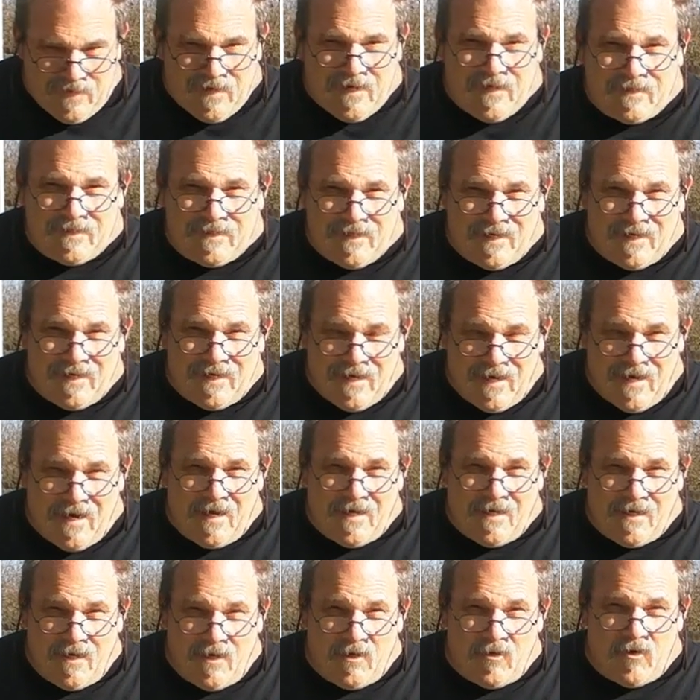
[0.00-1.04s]
That's a
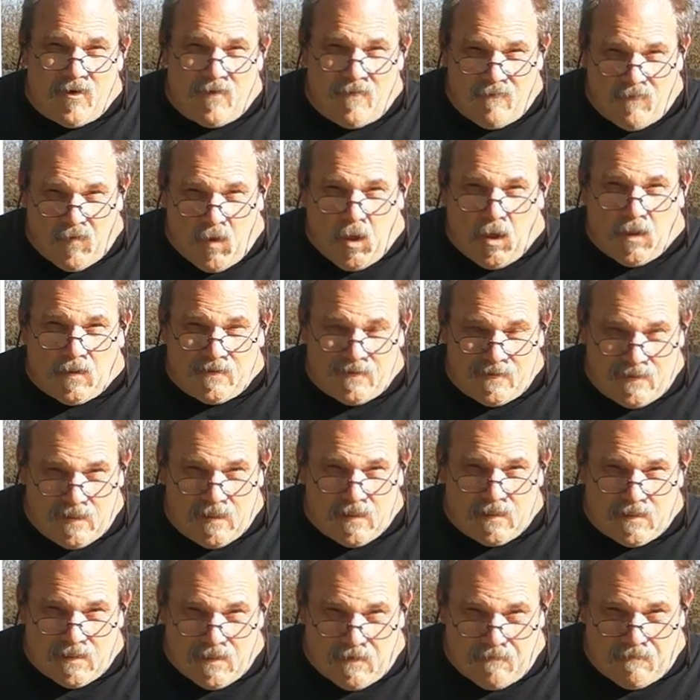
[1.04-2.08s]
900 volt
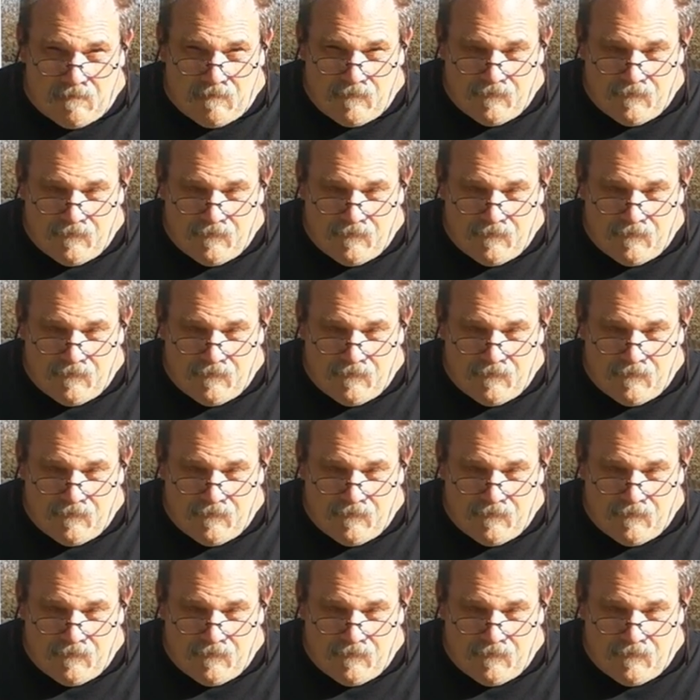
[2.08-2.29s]
system.